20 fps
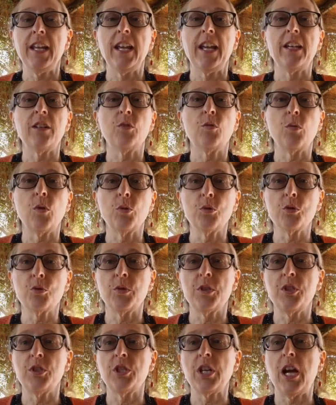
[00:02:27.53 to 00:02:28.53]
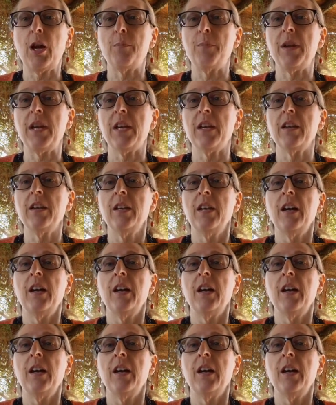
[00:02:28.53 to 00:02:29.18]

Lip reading: and grocery shopping.